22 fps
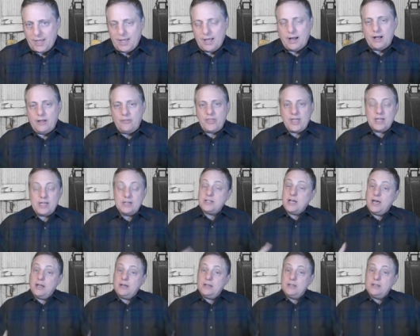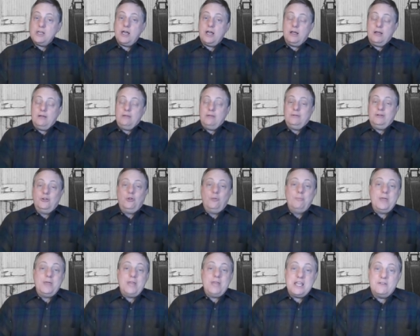Uh, they had done a, a
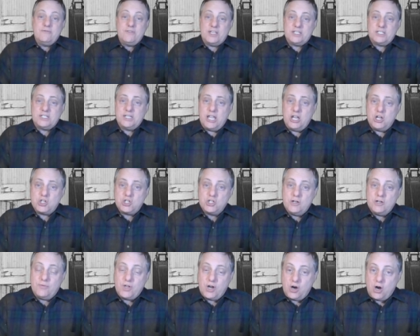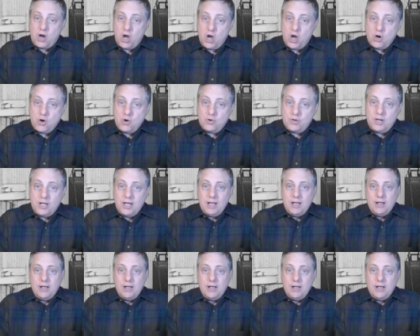little mini investigation of their own.